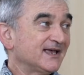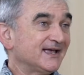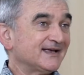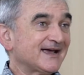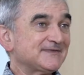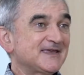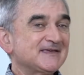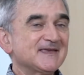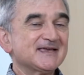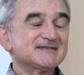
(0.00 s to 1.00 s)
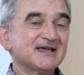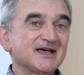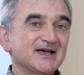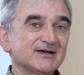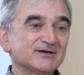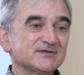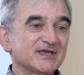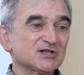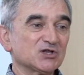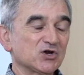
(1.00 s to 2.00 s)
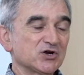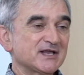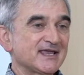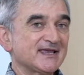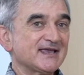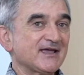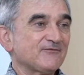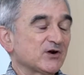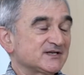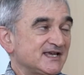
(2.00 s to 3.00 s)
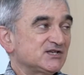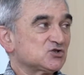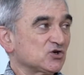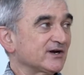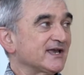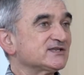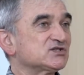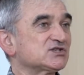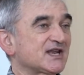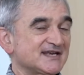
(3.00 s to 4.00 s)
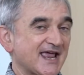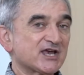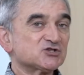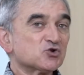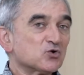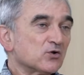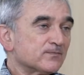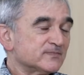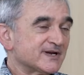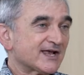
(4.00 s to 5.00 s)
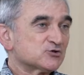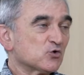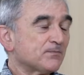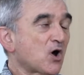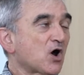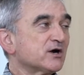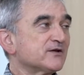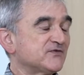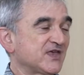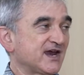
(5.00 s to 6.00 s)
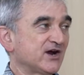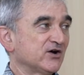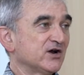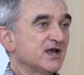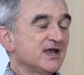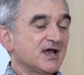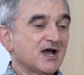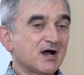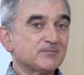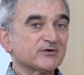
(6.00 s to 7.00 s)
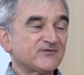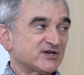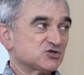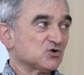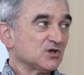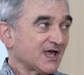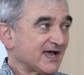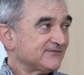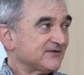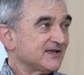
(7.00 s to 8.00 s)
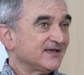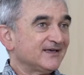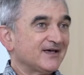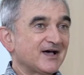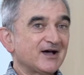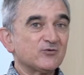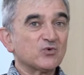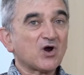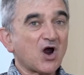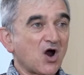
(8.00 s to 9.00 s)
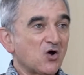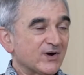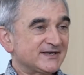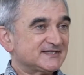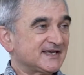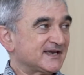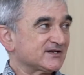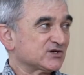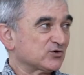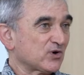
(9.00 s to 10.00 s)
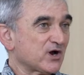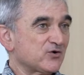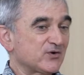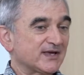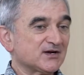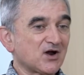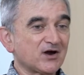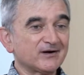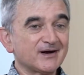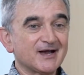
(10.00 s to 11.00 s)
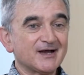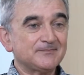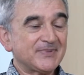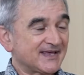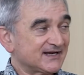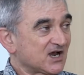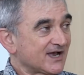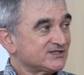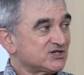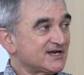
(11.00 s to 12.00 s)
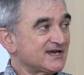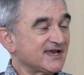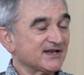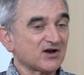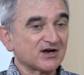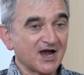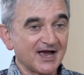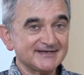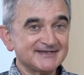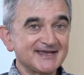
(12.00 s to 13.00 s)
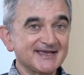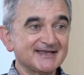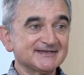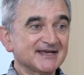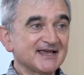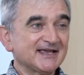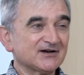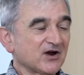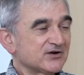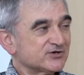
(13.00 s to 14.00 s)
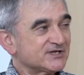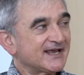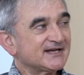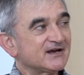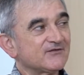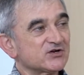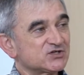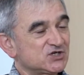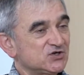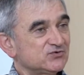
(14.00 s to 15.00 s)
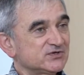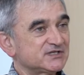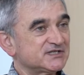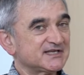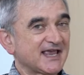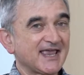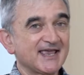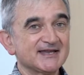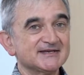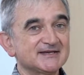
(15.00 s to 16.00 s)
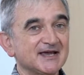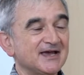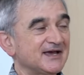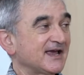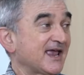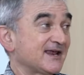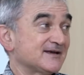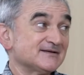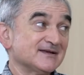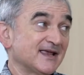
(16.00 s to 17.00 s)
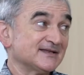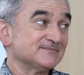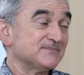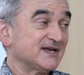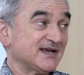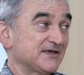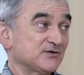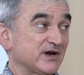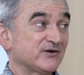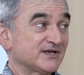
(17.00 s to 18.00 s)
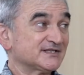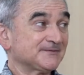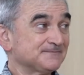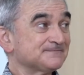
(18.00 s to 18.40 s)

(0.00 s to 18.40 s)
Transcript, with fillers: And I think that uh, that learning for a teacher is just a natural natural part of their uh, professional life. Uh, we're always seeking to grow in our uh, pedagogy, in our content, in our understanding of our students, and uh, and and many other areas.